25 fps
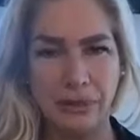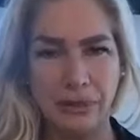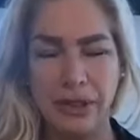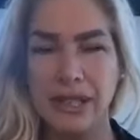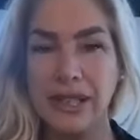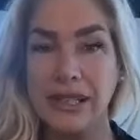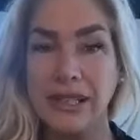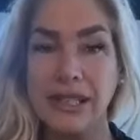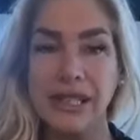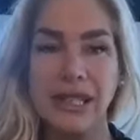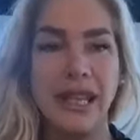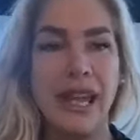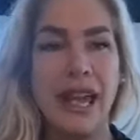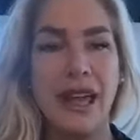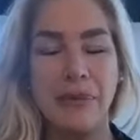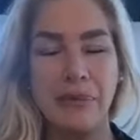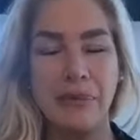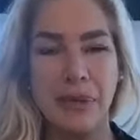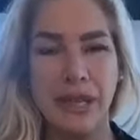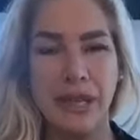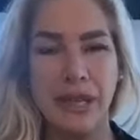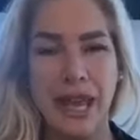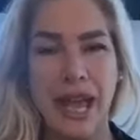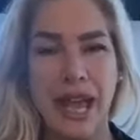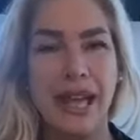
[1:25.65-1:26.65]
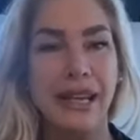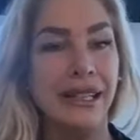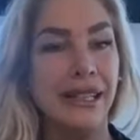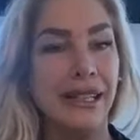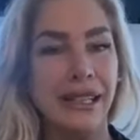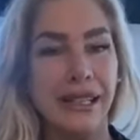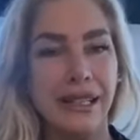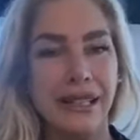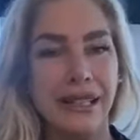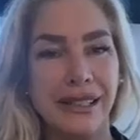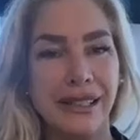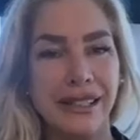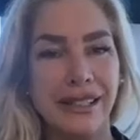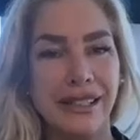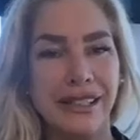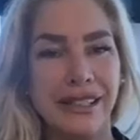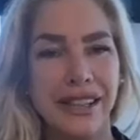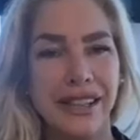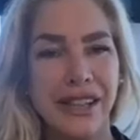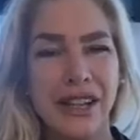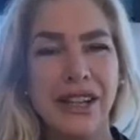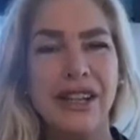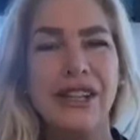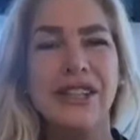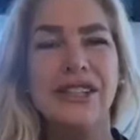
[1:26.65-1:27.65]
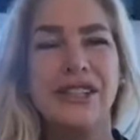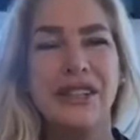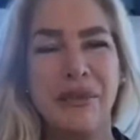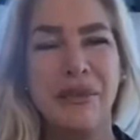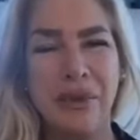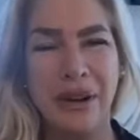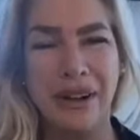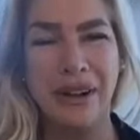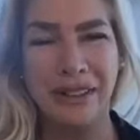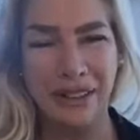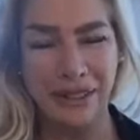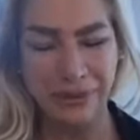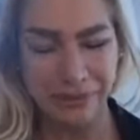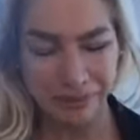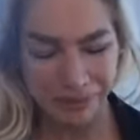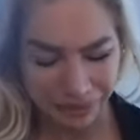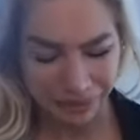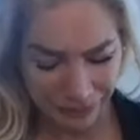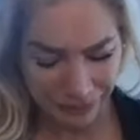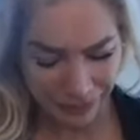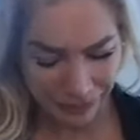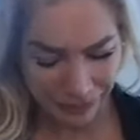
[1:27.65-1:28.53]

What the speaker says: because it can be, and it is. So welcome.